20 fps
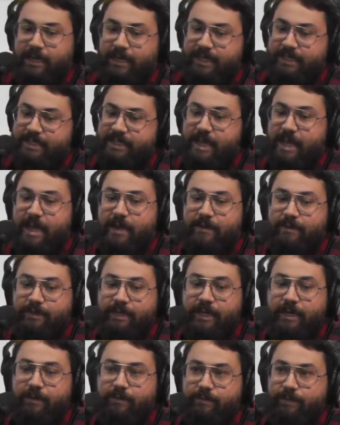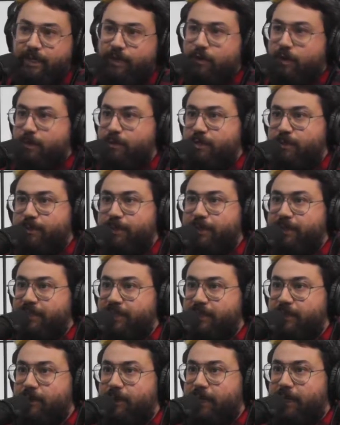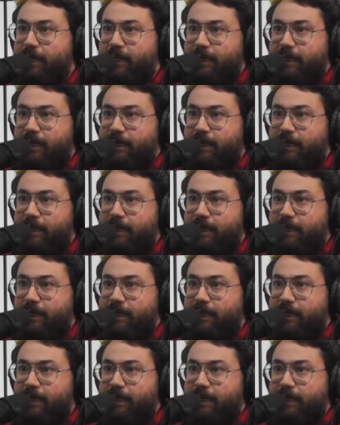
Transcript: it's got, encryption built into it,